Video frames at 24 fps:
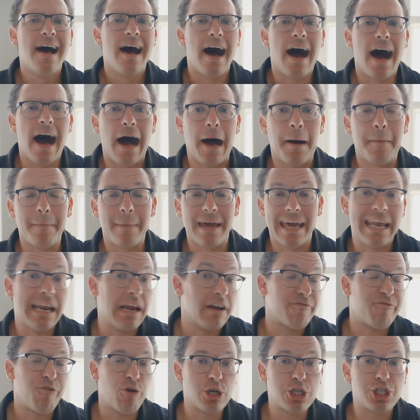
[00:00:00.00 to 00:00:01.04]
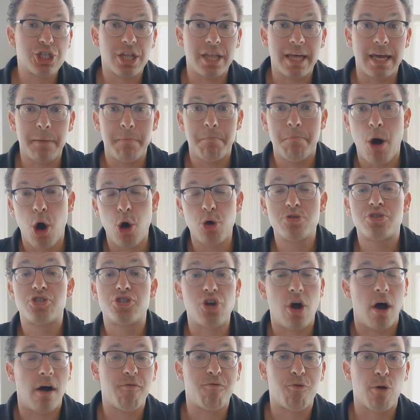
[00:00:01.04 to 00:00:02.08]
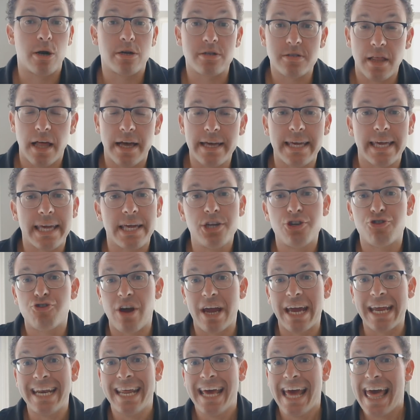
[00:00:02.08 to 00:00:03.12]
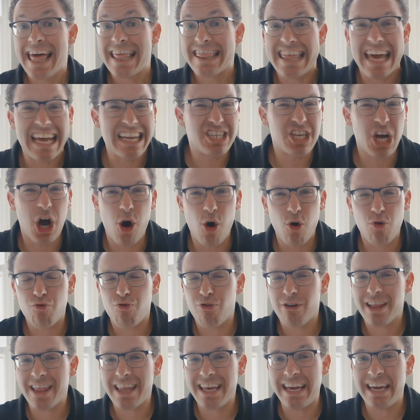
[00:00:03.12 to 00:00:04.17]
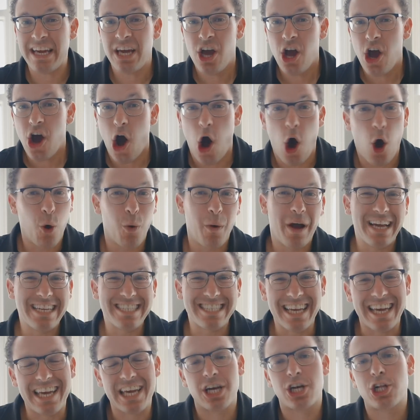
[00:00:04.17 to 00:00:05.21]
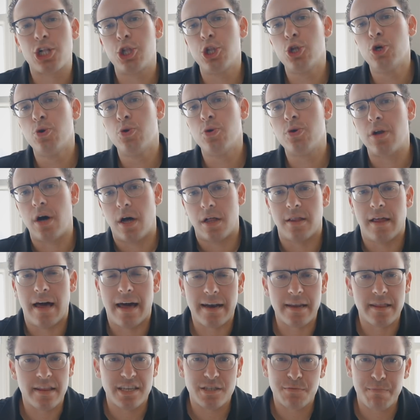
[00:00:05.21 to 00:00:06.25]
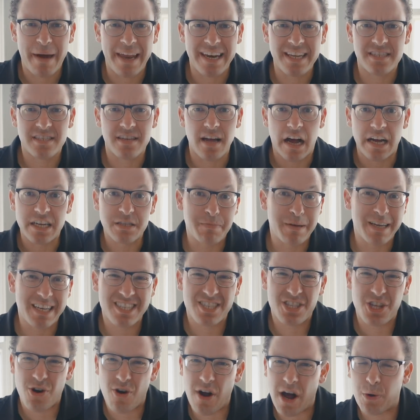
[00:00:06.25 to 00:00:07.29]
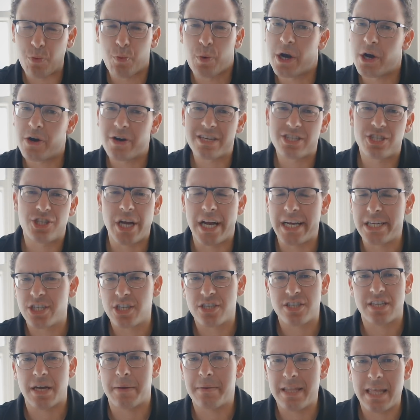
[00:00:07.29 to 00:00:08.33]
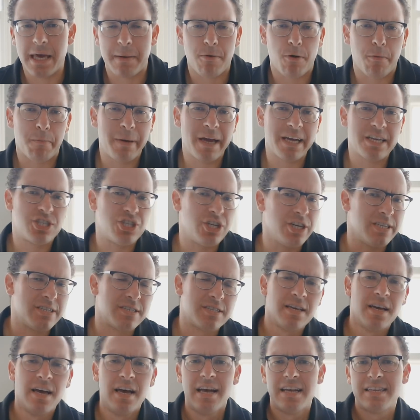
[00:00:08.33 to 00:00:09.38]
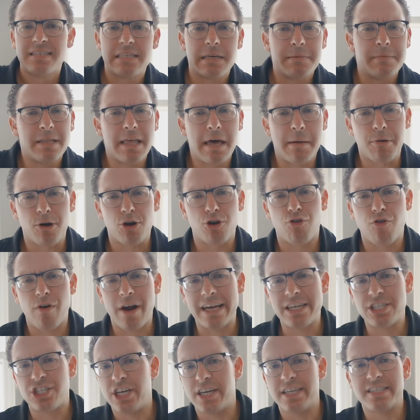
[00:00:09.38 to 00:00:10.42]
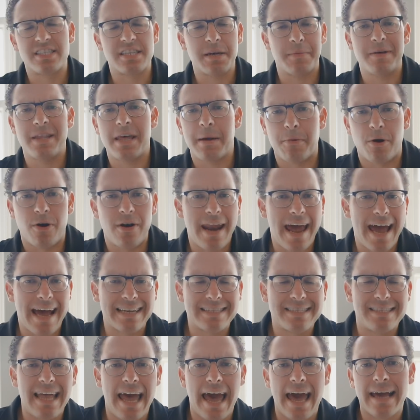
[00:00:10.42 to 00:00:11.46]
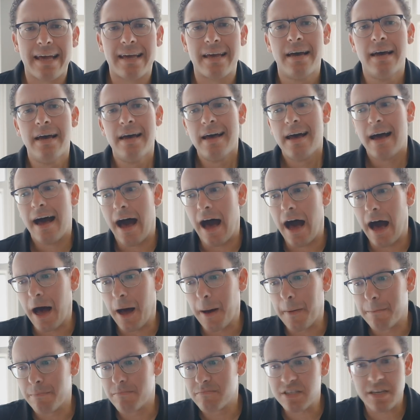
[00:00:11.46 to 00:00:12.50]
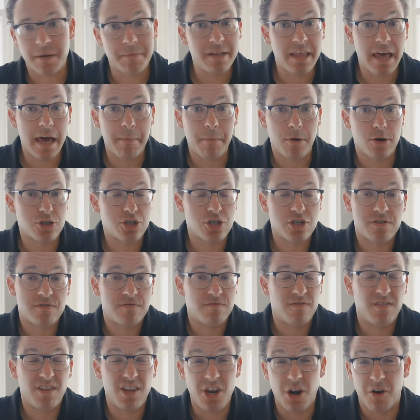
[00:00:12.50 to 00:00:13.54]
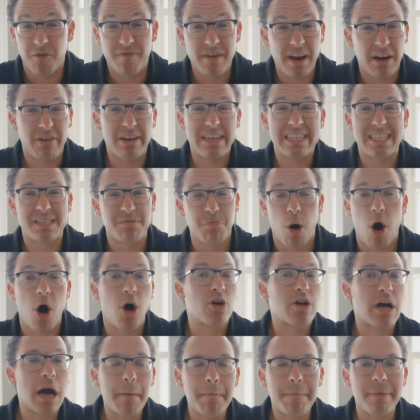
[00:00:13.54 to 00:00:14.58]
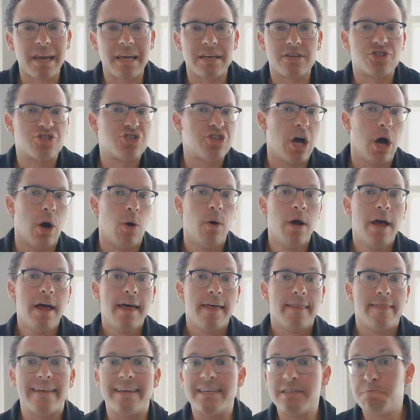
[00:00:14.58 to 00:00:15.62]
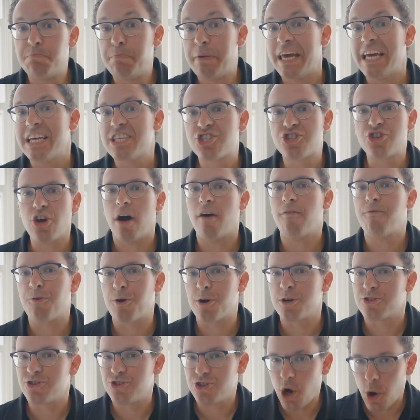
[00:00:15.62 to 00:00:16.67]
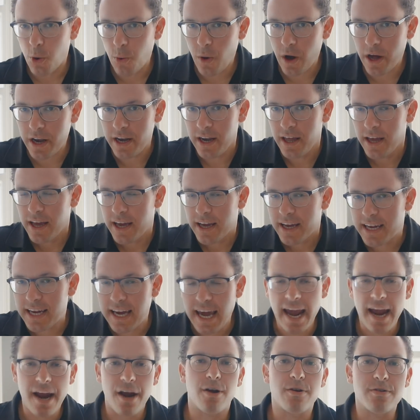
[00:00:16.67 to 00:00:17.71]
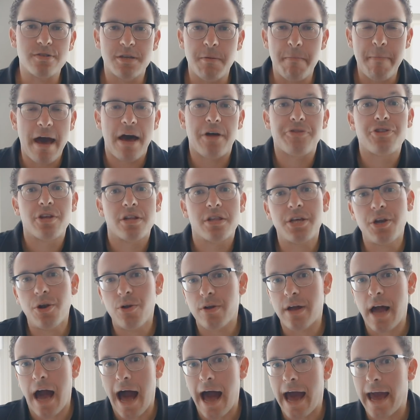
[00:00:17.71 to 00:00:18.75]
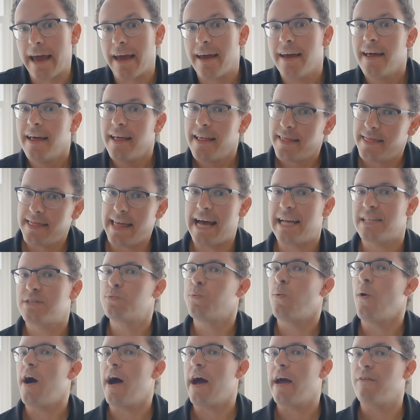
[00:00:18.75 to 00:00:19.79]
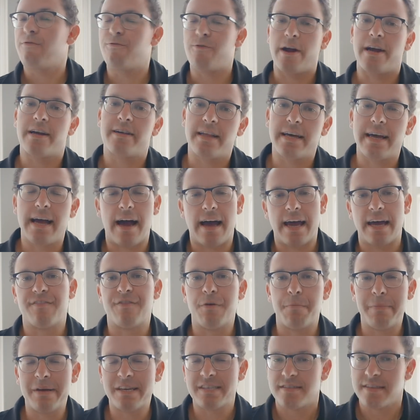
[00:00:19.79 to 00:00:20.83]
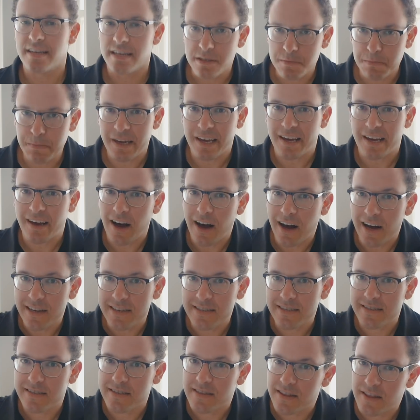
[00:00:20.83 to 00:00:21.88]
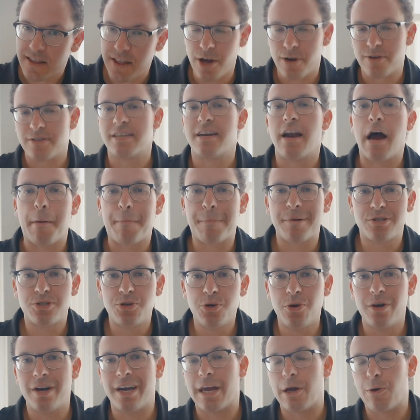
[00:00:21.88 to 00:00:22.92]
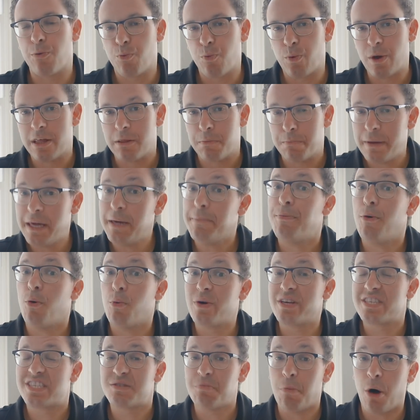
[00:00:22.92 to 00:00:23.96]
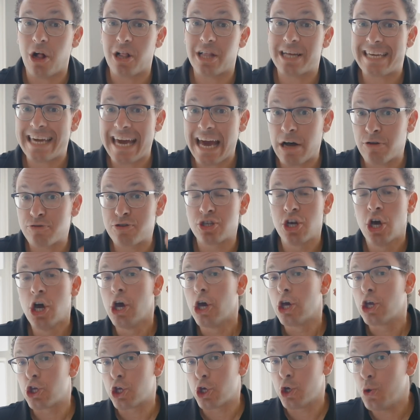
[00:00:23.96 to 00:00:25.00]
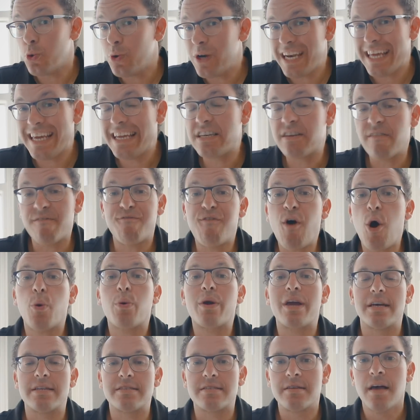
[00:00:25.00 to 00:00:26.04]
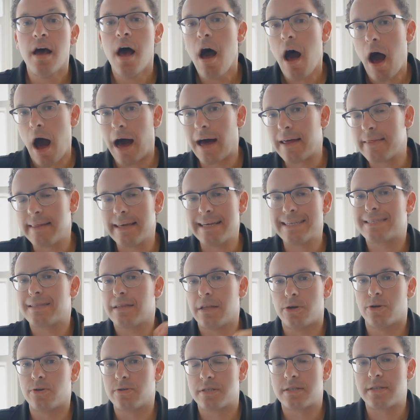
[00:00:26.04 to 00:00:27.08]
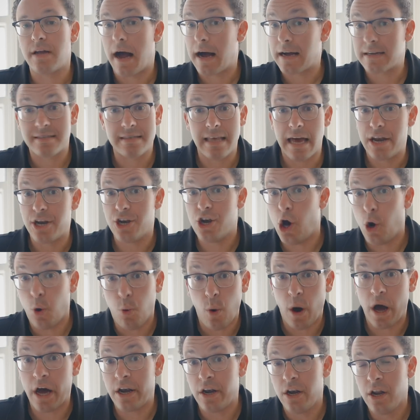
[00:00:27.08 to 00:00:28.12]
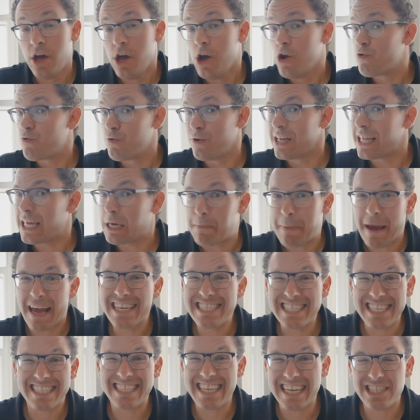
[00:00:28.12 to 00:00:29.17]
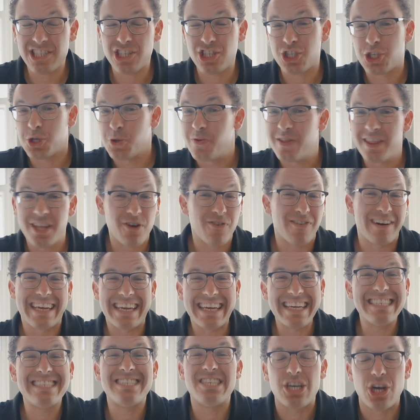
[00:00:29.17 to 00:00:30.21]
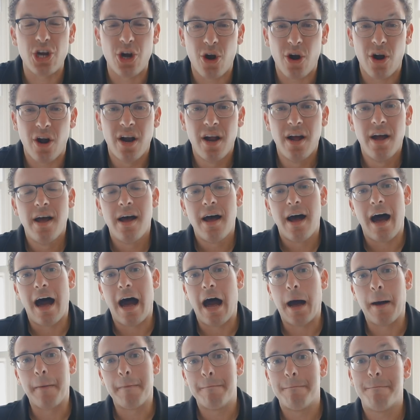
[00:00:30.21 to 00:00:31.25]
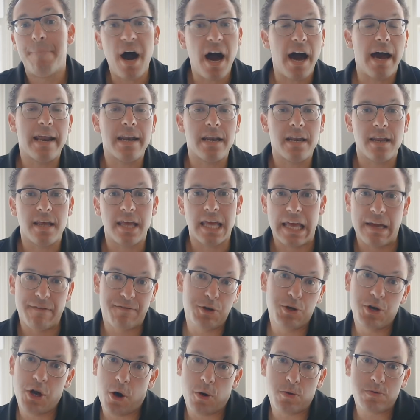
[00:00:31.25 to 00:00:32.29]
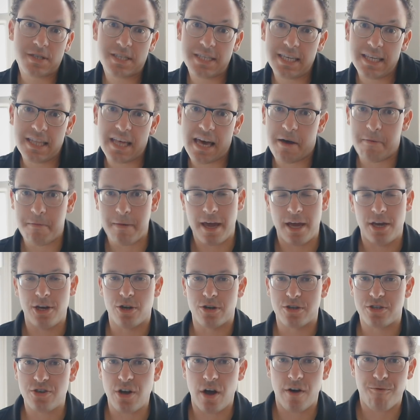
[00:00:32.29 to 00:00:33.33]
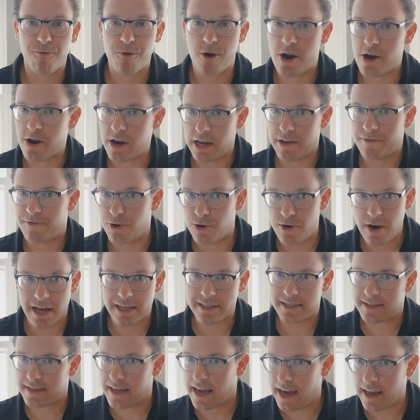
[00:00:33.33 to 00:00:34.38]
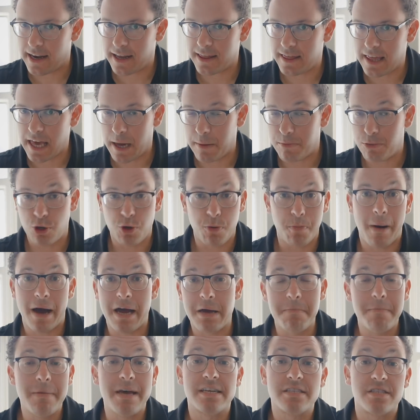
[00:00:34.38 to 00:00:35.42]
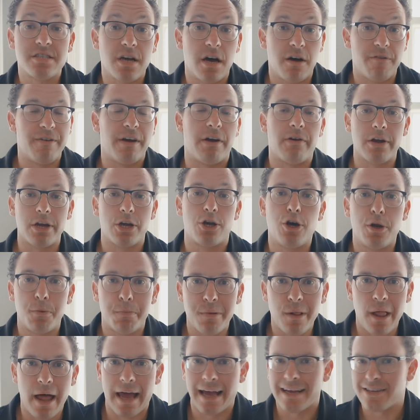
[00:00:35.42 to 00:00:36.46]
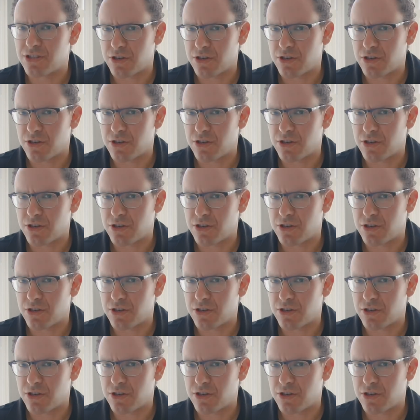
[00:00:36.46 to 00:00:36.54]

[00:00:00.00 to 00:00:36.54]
Um, and unfortunately, most softwares like ETrade, they don't really always include a lot of these penny stocks because they're on weird exchanges. Some of them are pink sheets, some of them are gray sheets, some of them are NASDAQ. Um, some of them are just you know very small companies. So these big softwares, no one cares about the little guy that's why, frankly, I have a business because there's an opportunity. With people with small accounts, you need to focus on these little stocks that no one really pays attention to. They're easier. Um, but if you don't see them in your software, if you're not scanning them, you might miss a very good play.